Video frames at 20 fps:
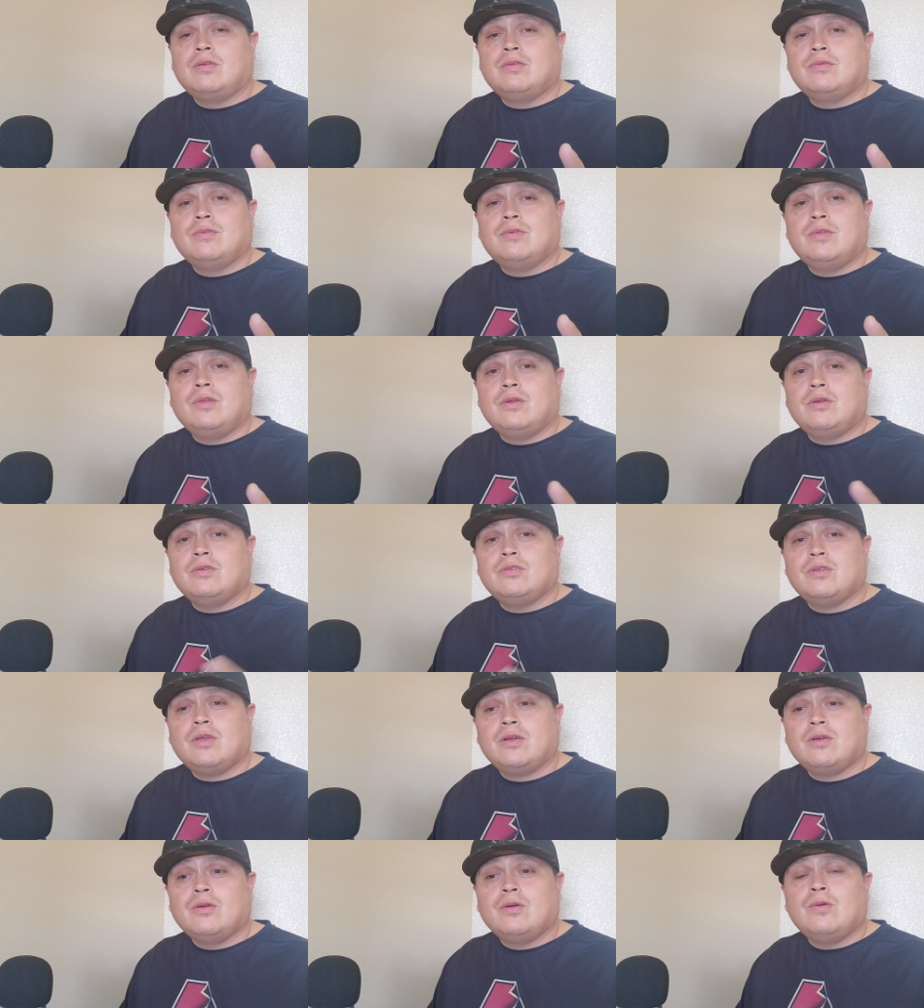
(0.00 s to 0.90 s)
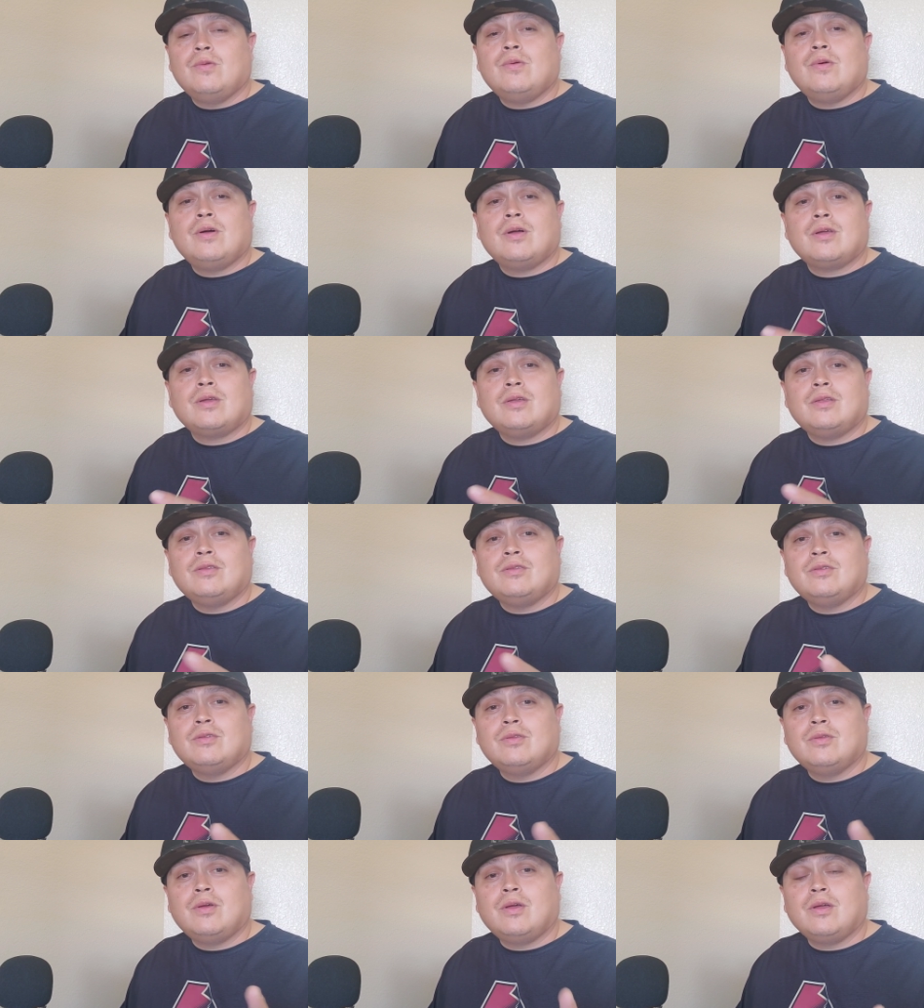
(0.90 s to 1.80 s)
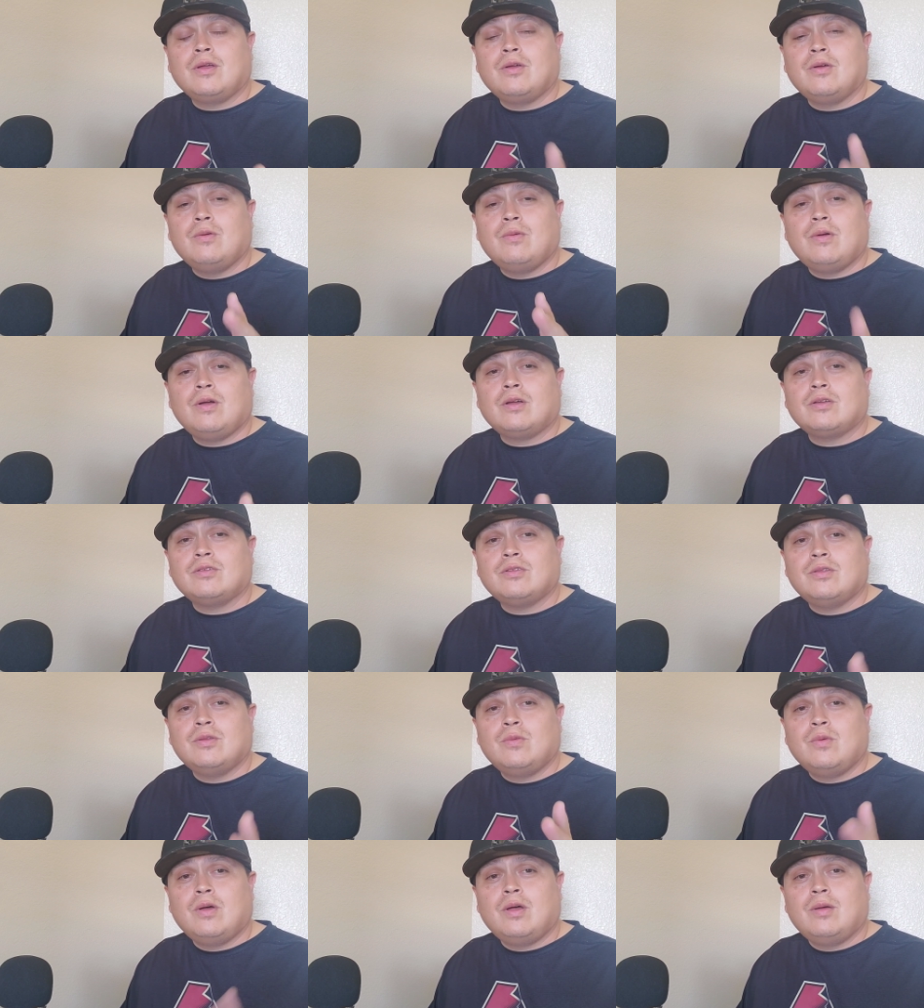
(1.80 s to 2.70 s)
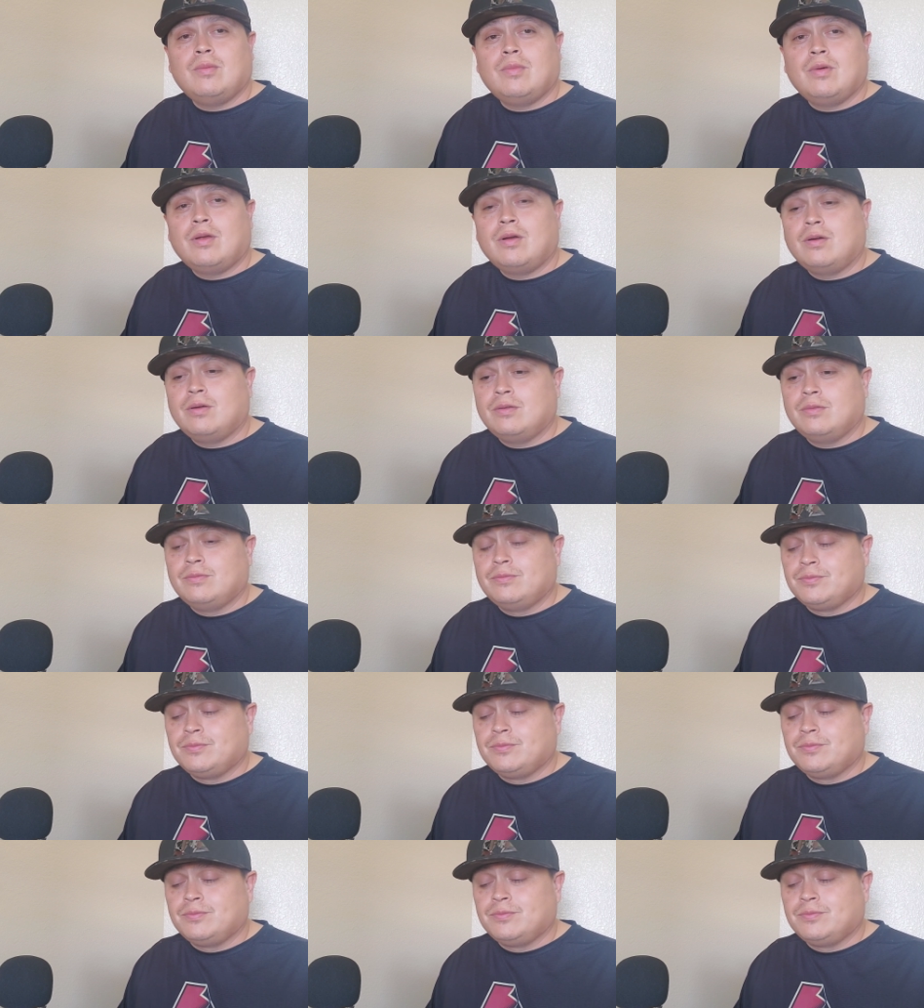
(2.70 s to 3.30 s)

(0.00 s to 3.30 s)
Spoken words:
over there, so I go walk to the Walmart.